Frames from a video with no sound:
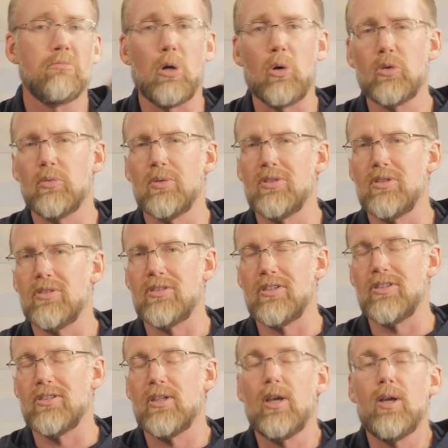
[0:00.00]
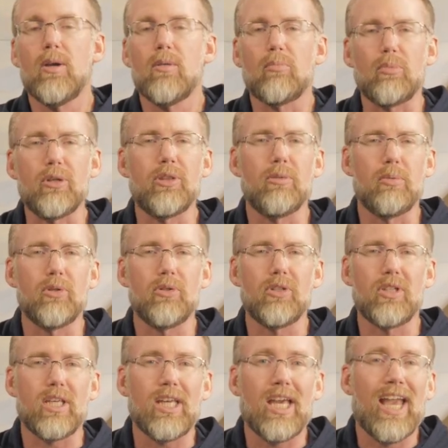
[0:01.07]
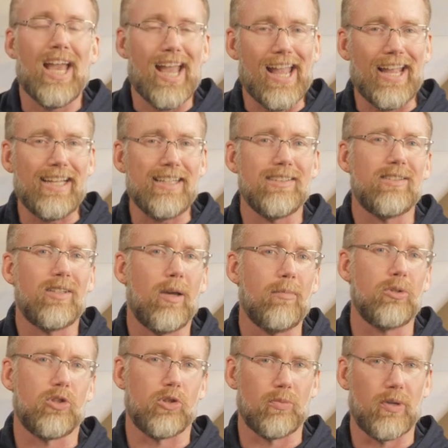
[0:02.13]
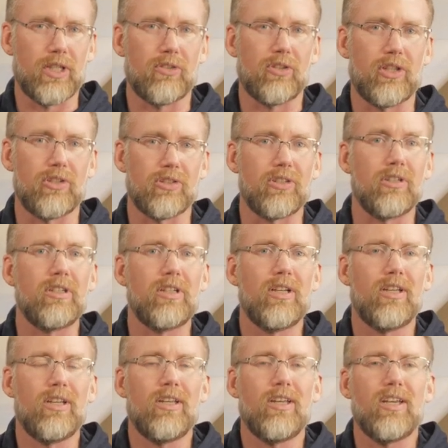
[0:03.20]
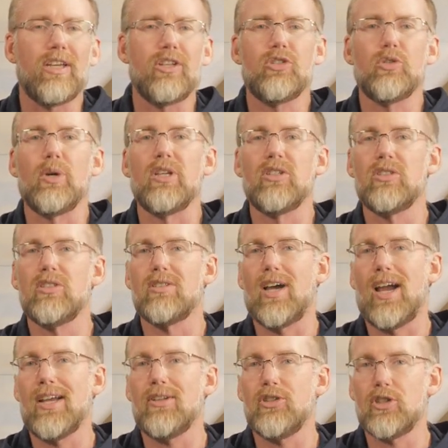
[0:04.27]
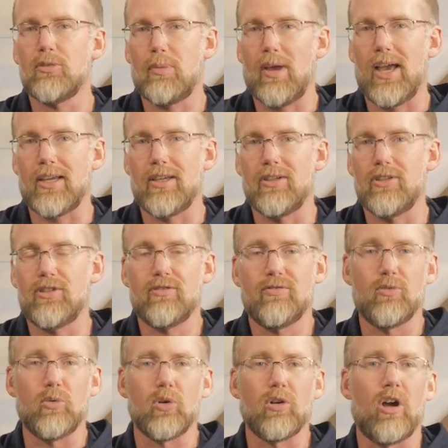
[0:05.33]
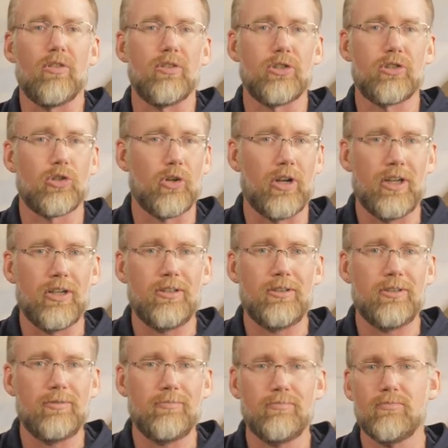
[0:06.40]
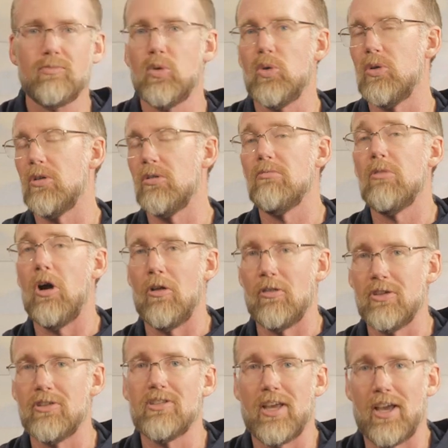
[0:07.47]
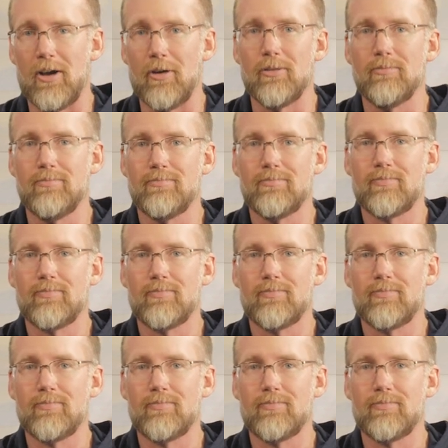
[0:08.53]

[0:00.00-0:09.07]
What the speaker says: odor resistance, breathability, and temperature regulation, into a stylish package for on the trail or on the town.